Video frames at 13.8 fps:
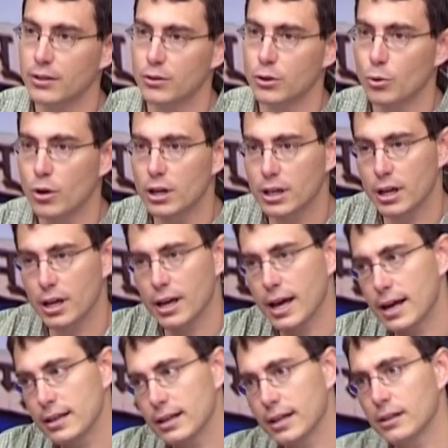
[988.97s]
If you want to
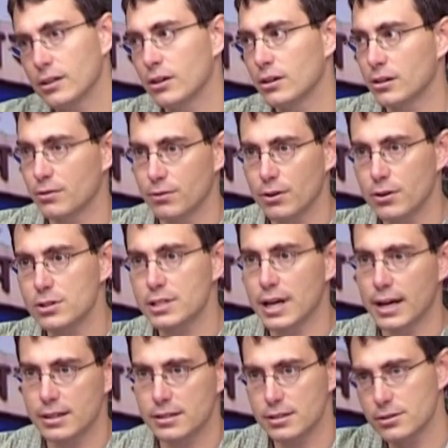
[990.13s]
concatenate along the first
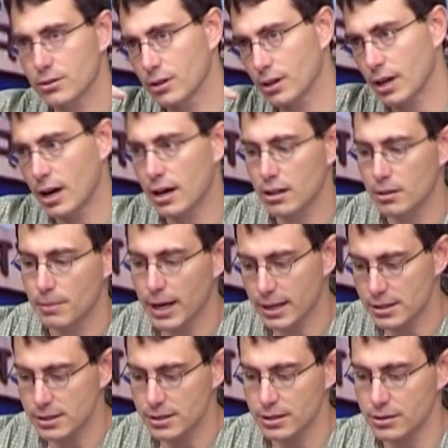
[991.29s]
axis or the column
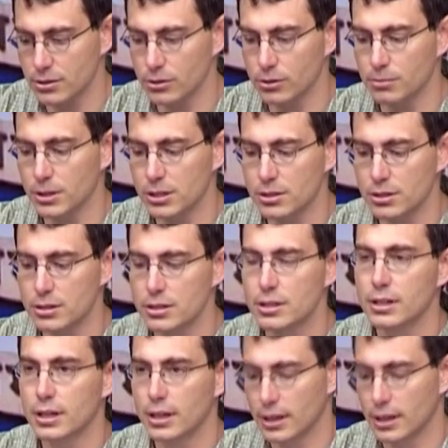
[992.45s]
axis in two dimensions,